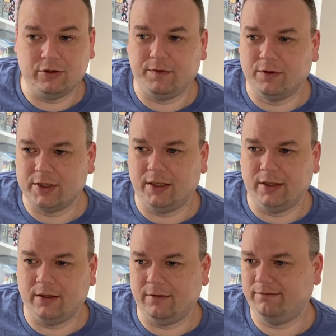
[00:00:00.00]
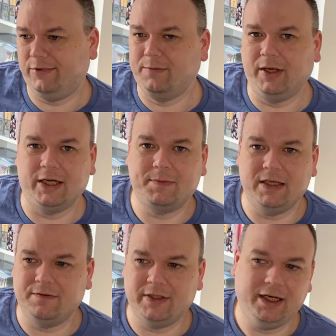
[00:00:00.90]
So if you're sending something
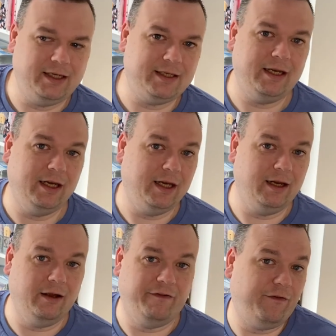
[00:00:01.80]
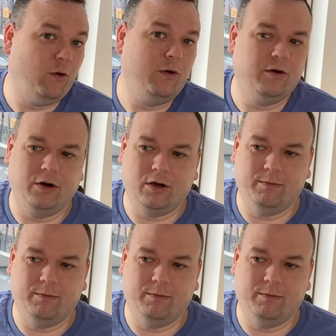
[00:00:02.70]
expensive, say you're sending a phone or a